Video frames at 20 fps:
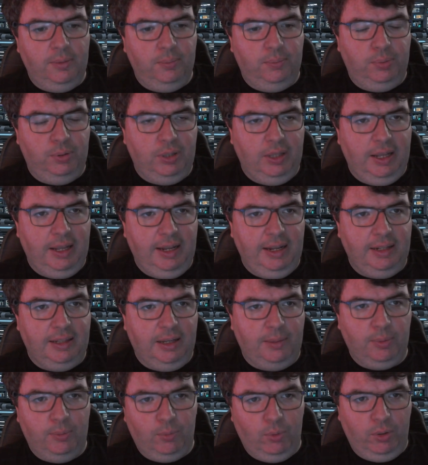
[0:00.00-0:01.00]
played
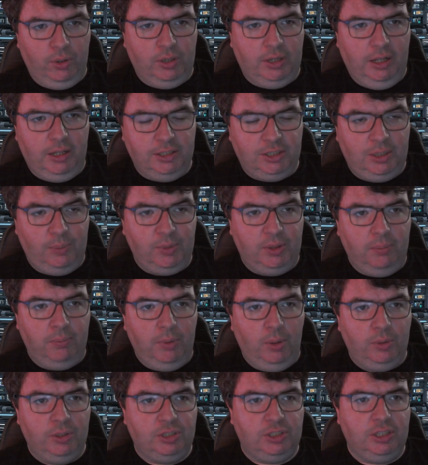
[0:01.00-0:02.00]
like Memorial Coliseum and the
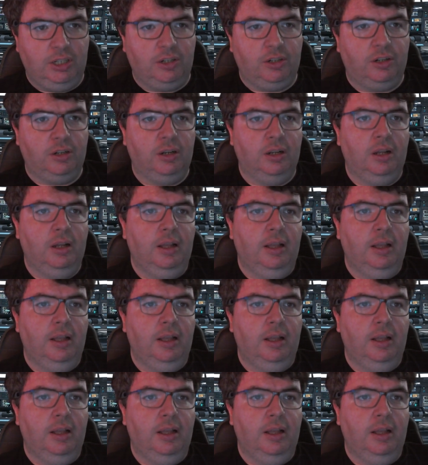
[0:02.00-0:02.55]
Moda Center.